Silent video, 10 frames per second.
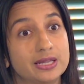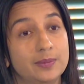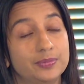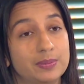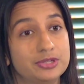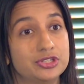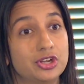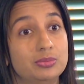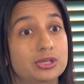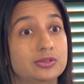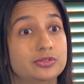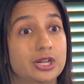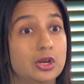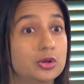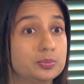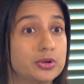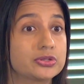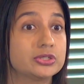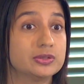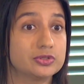help them determine if they're low
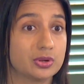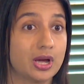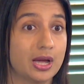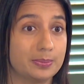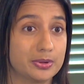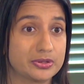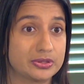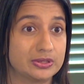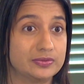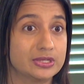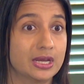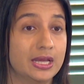positives or high positives.